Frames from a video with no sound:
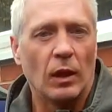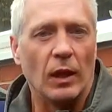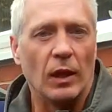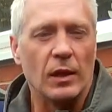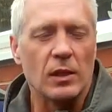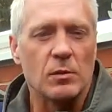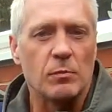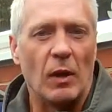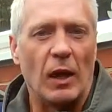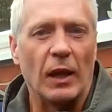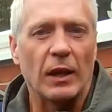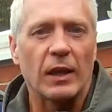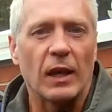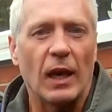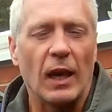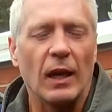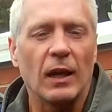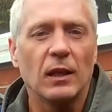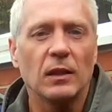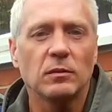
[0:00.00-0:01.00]
is my
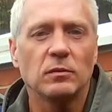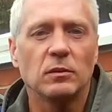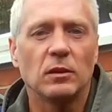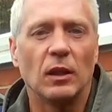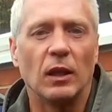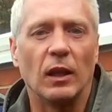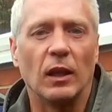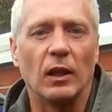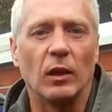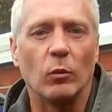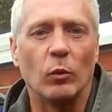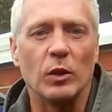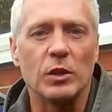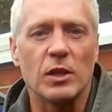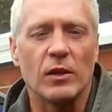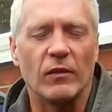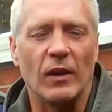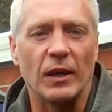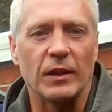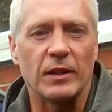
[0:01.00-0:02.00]
car, which
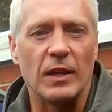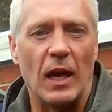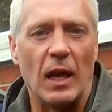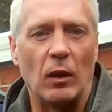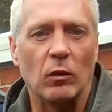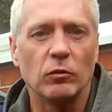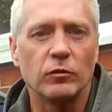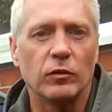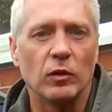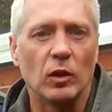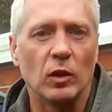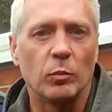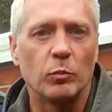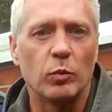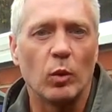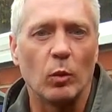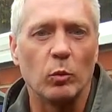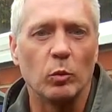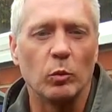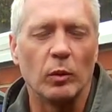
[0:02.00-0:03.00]
I've had now for
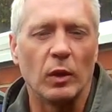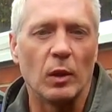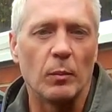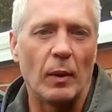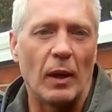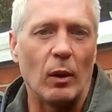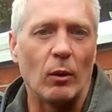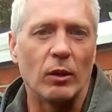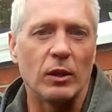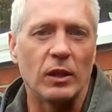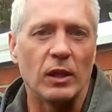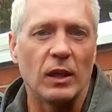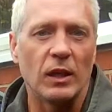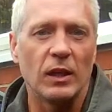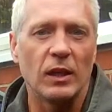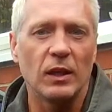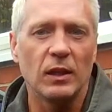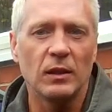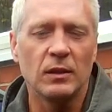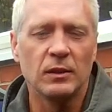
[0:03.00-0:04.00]
probably about a
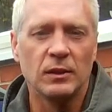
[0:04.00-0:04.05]
year.